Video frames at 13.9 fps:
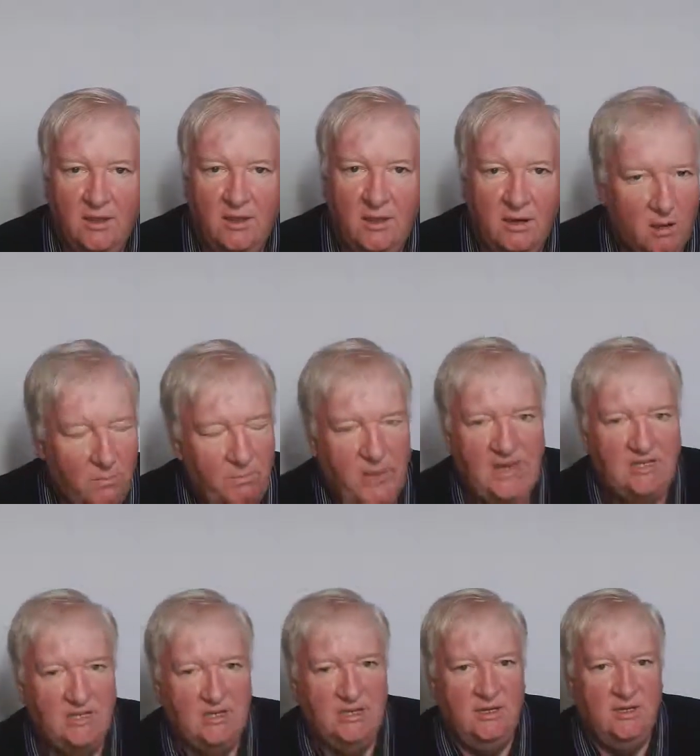A lot
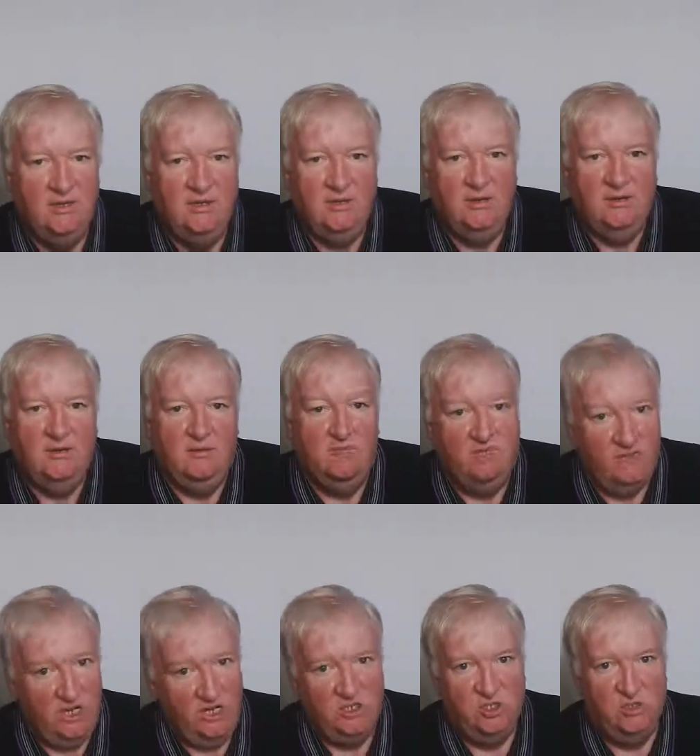better than
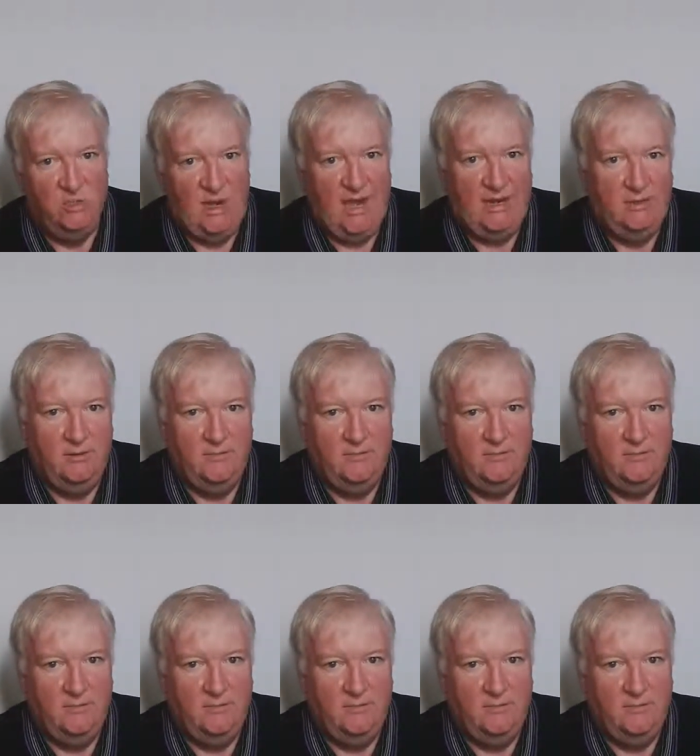feeling so bad.